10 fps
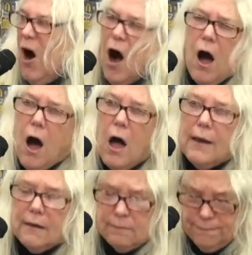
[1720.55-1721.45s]

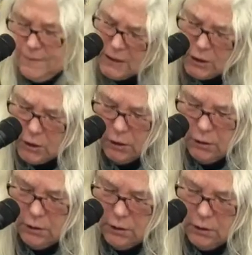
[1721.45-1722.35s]
awe and fear,
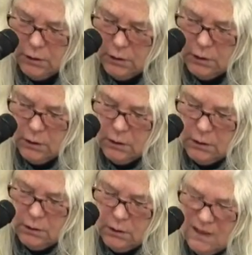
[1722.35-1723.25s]

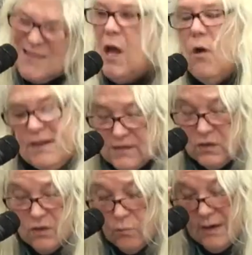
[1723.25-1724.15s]
as I always
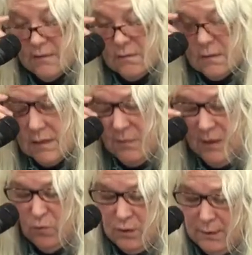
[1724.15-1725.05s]
do when
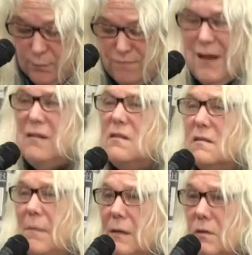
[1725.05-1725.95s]
something really profound is
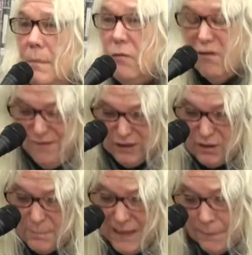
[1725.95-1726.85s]
about to be revealed
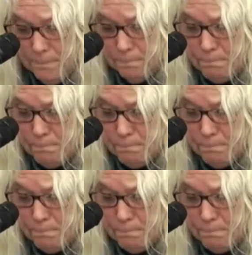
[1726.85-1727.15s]
to me.